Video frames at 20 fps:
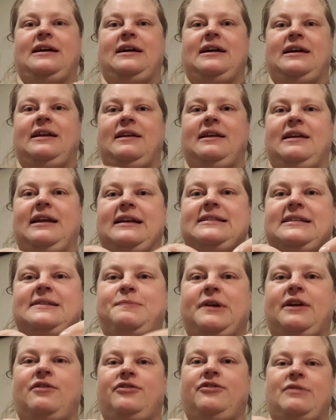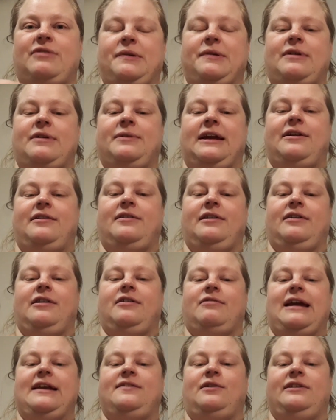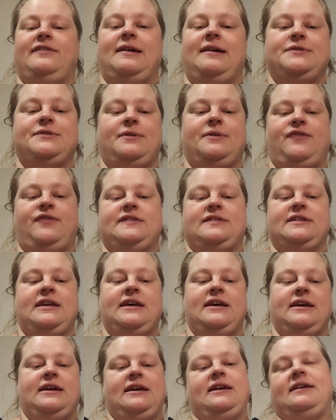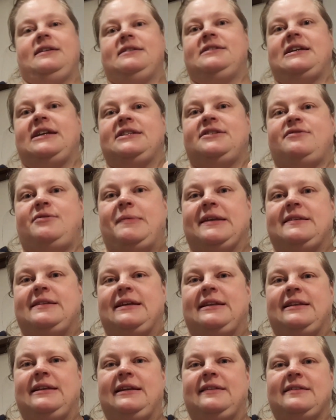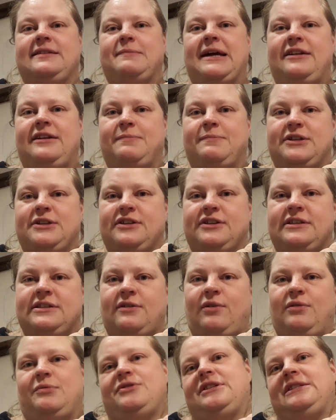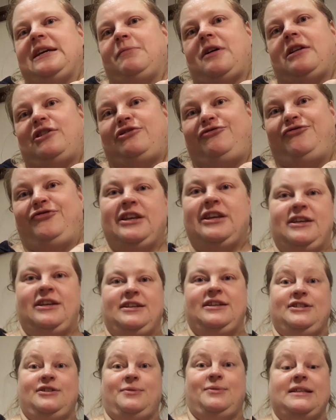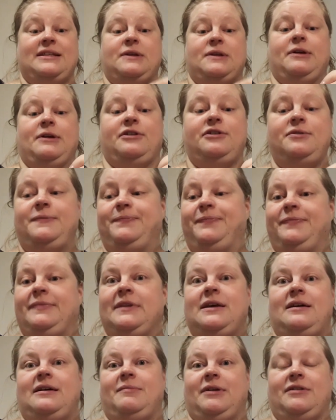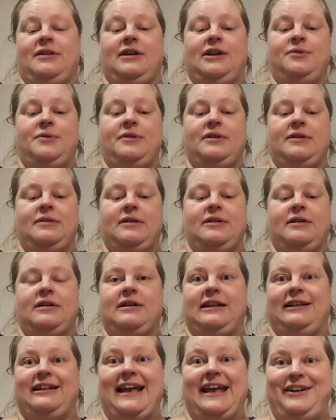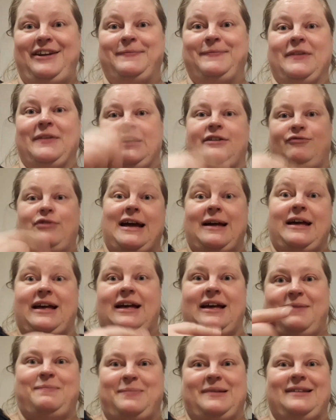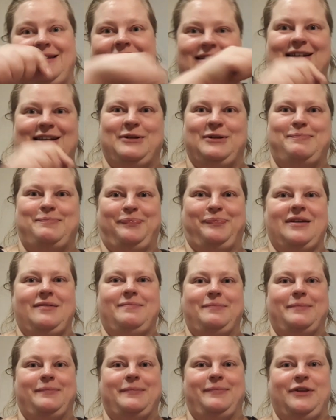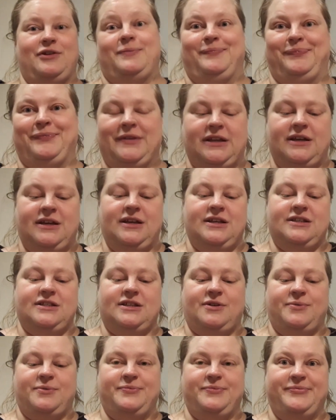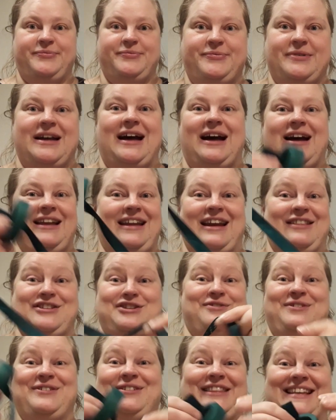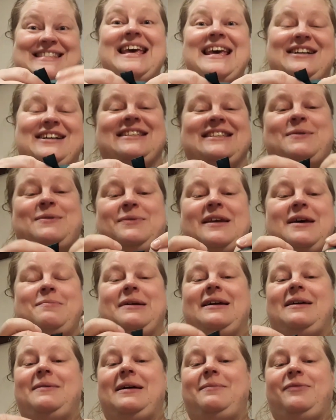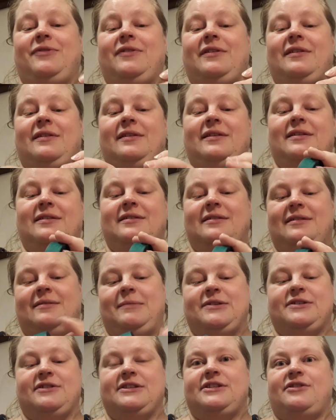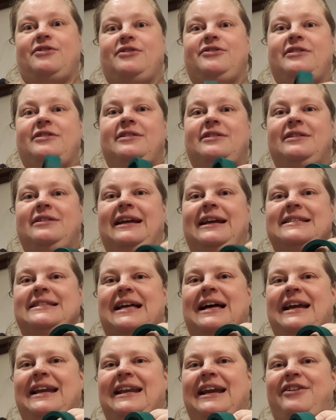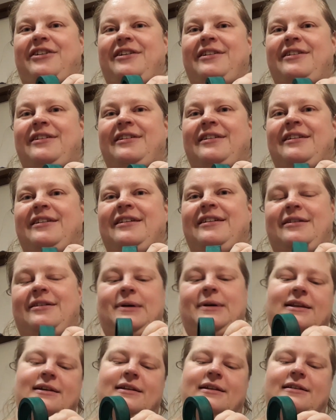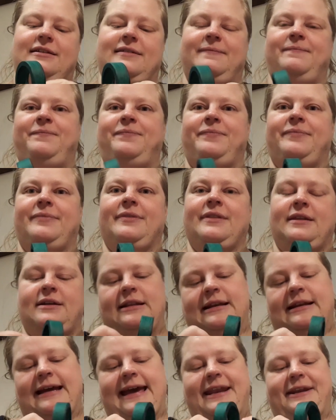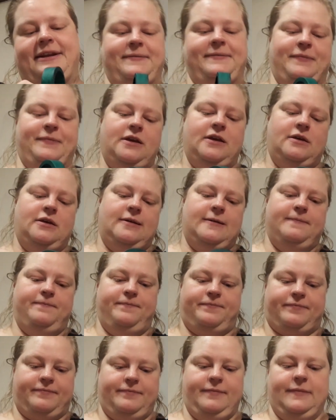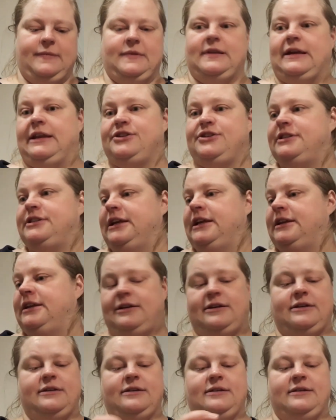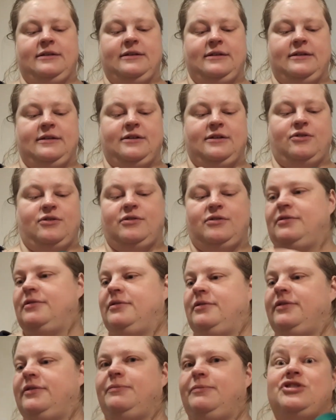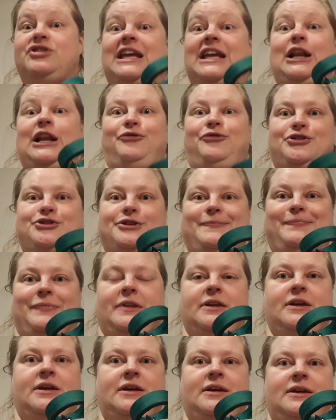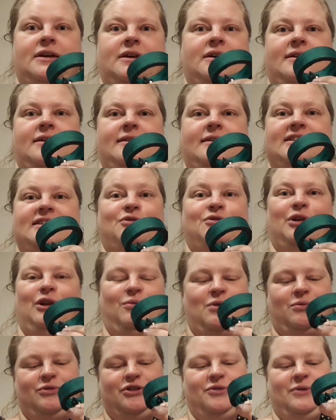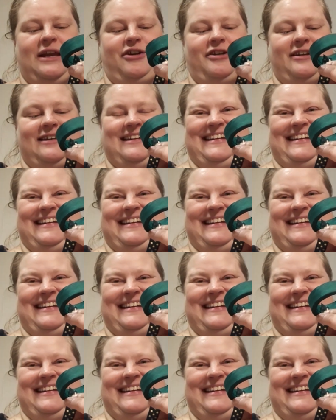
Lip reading: I guess it's pretty hard to wrap it around here great all the time. So if it shines through it, then it doesn't matter that much because it's almost the same color. So that's what I'm gonna do. I'm gonna glue a little end and then wrap and then glue, you know. So I can't show you all this because it won't. But I'm just gonna start inside here with a little end. I just need more sticky glue first. School glue won't do here.